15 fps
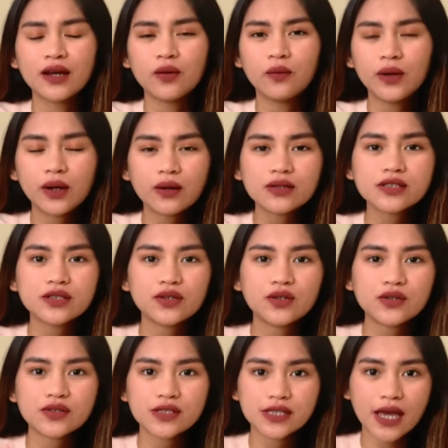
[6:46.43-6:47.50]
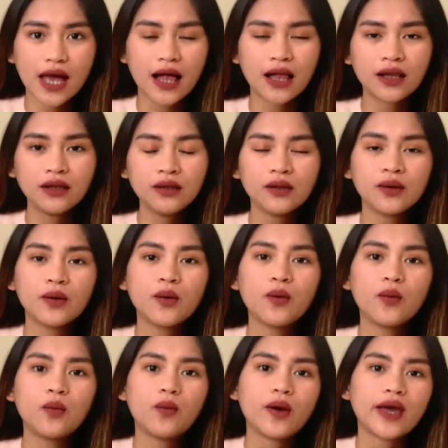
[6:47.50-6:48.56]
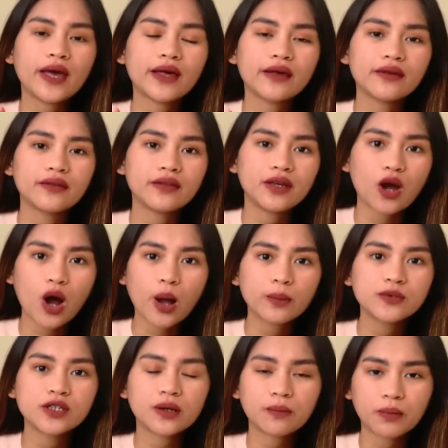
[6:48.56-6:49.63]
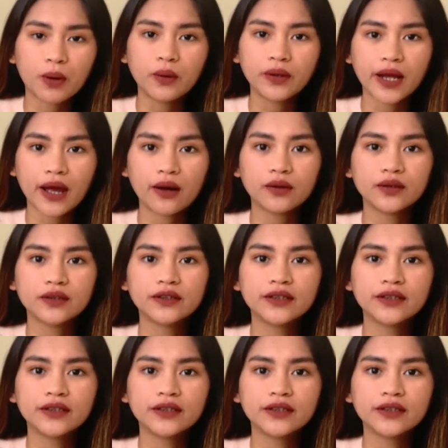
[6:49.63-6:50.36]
We also use tell with the object pronoun.